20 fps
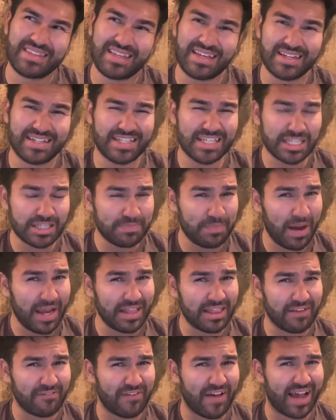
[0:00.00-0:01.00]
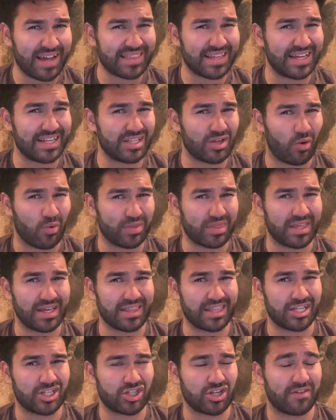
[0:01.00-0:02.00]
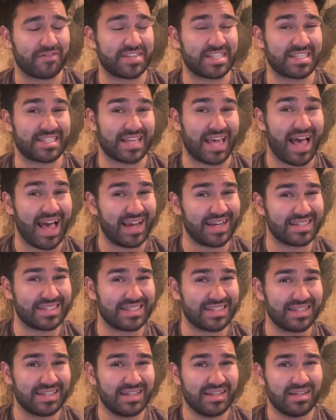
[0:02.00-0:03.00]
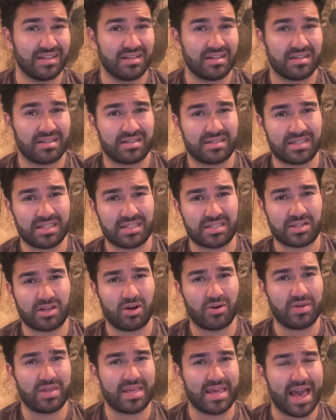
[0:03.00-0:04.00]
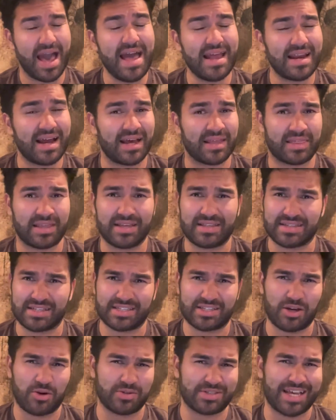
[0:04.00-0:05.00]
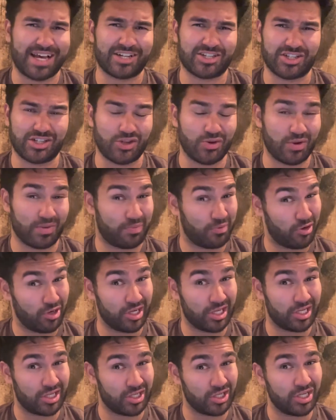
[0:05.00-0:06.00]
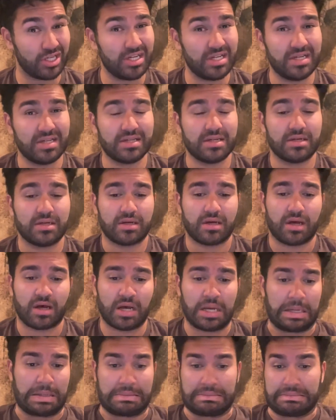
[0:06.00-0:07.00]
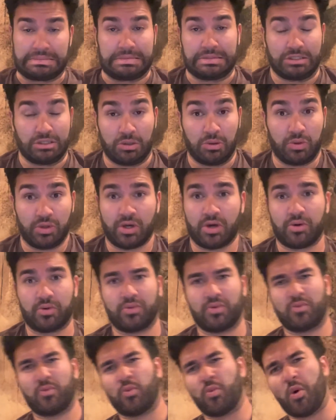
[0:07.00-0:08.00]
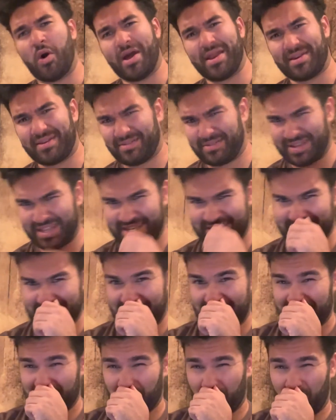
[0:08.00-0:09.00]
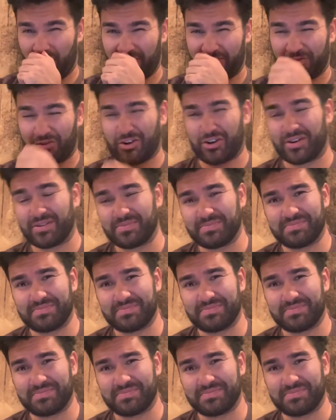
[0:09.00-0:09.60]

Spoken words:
despite the fact that I don't think they should have sacked Xisco yet, I think Xisco is actually doing pretty good. Don't know what exactly Watford